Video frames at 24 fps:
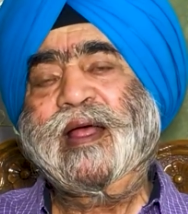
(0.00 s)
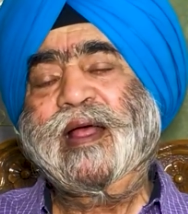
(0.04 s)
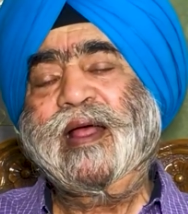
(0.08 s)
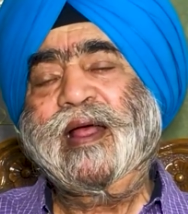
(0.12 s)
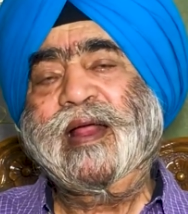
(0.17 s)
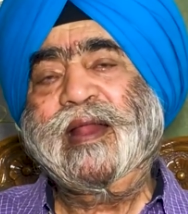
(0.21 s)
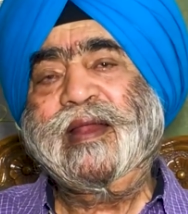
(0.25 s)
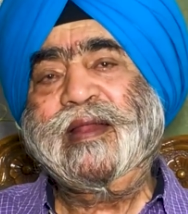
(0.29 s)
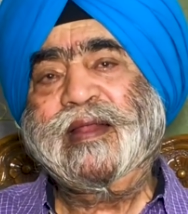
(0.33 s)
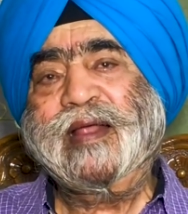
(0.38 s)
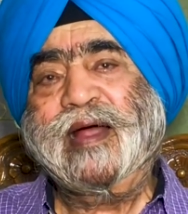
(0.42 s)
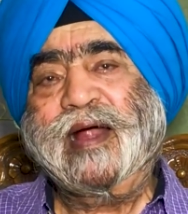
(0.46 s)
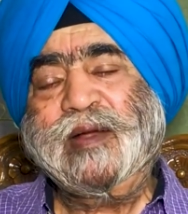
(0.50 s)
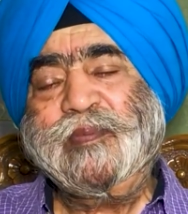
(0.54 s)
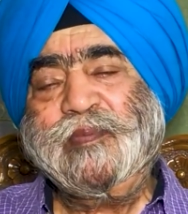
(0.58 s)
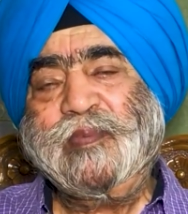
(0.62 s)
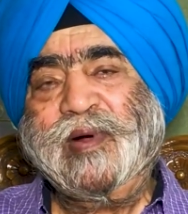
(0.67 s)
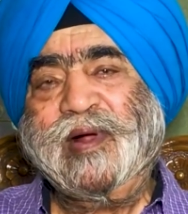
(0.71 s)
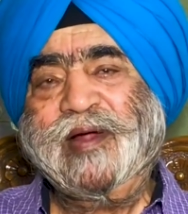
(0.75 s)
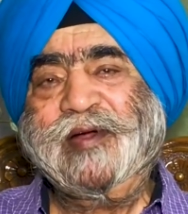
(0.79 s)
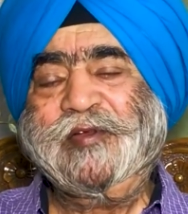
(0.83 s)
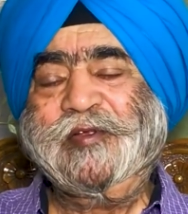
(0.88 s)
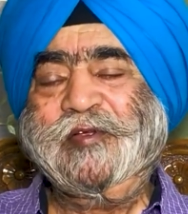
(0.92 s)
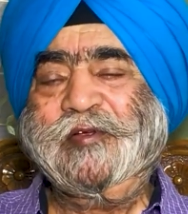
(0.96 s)
And that
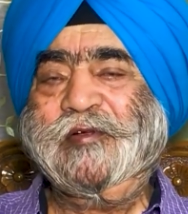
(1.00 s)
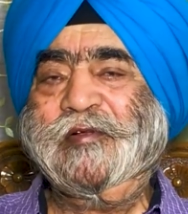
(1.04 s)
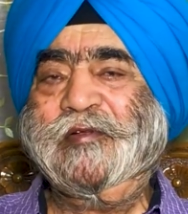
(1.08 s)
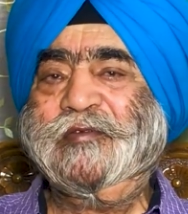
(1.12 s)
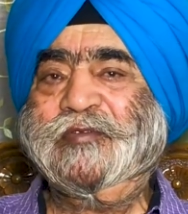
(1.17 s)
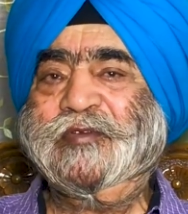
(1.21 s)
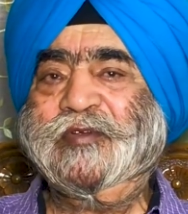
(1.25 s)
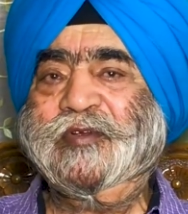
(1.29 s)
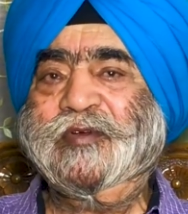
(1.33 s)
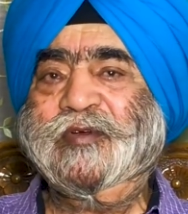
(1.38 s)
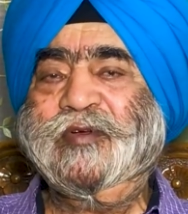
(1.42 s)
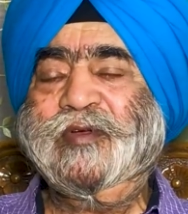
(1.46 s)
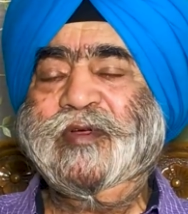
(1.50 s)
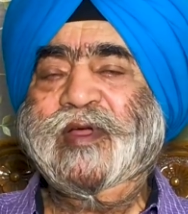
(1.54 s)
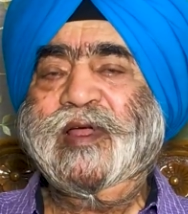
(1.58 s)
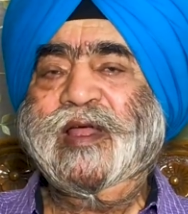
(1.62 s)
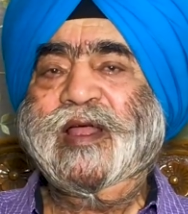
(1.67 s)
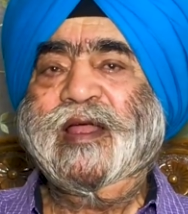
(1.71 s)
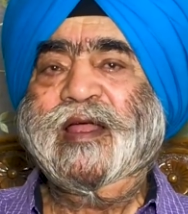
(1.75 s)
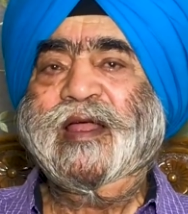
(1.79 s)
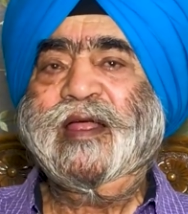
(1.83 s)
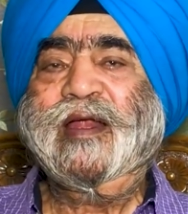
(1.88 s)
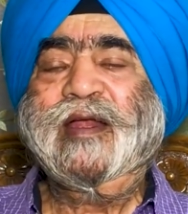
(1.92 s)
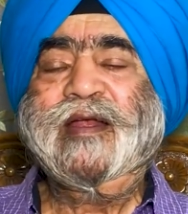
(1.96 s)
party also,
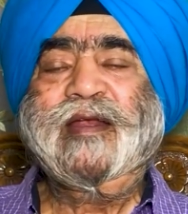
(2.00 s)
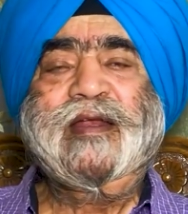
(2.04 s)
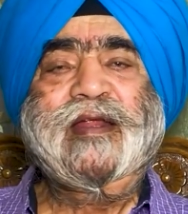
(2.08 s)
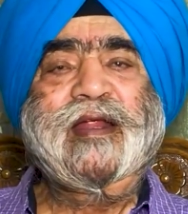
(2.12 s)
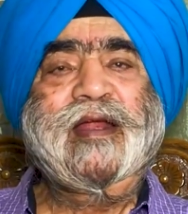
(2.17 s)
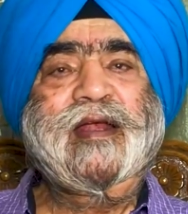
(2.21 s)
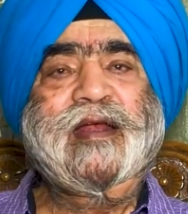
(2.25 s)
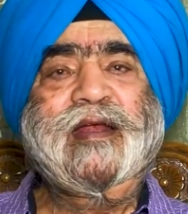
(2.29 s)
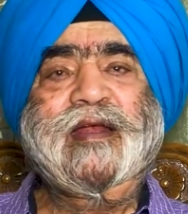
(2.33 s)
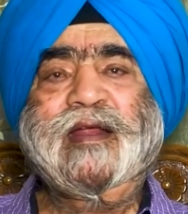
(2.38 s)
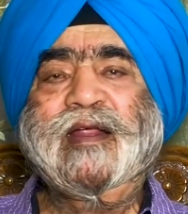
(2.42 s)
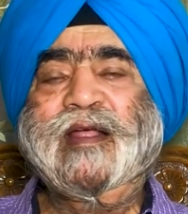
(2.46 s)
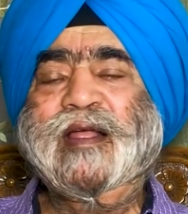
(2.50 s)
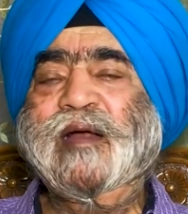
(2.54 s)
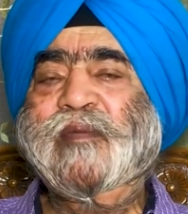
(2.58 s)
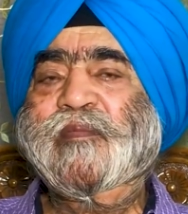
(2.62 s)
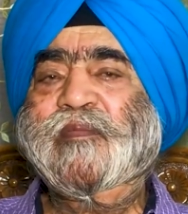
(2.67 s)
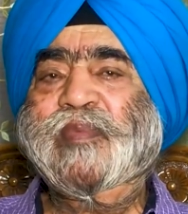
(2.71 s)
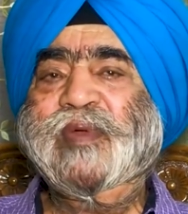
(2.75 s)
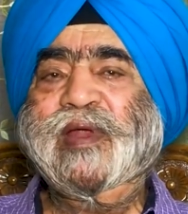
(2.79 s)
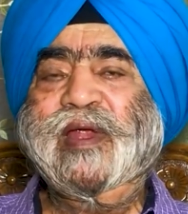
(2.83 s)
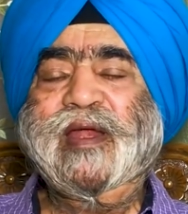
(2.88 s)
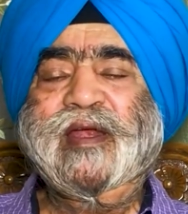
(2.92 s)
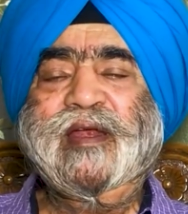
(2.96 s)
it didn't
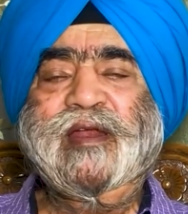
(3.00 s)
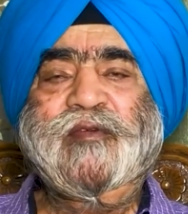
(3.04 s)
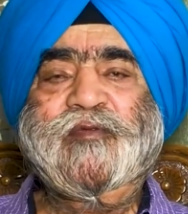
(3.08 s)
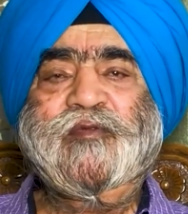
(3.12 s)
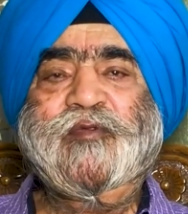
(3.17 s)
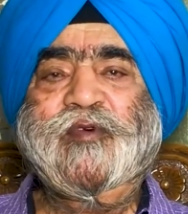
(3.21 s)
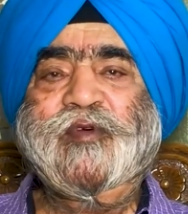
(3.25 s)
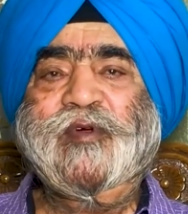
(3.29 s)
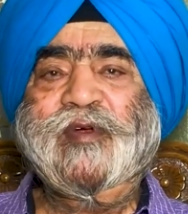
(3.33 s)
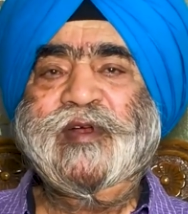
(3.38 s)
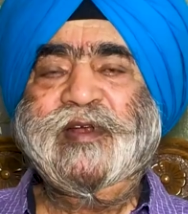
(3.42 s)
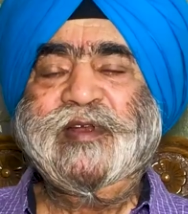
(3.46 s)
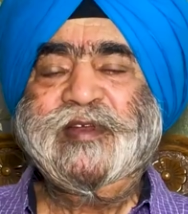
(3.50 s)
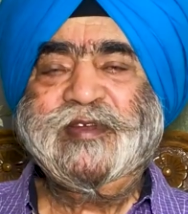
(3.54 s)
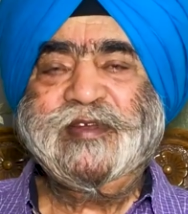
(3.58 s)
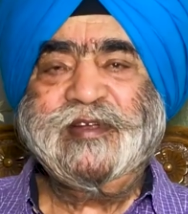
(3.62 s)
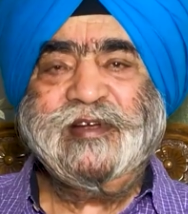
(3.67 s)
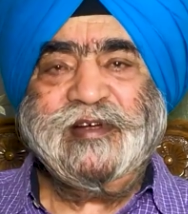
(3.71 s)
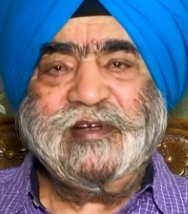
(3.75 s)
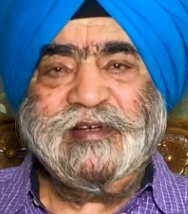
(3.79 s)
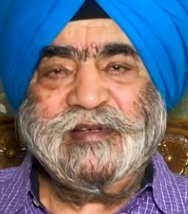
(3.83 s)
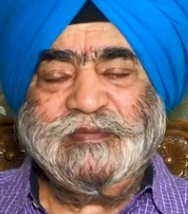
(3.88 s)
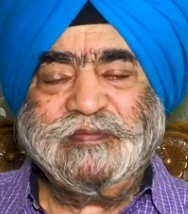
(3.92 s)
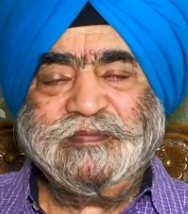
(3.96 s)
complete a full
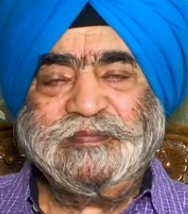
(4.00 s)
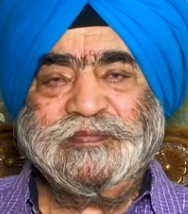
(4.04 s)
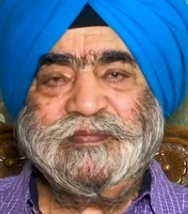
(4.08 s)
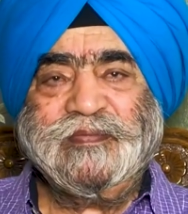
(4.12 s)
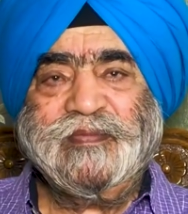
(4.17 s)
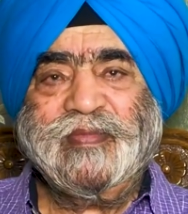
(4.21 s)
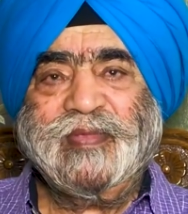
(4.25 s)
term.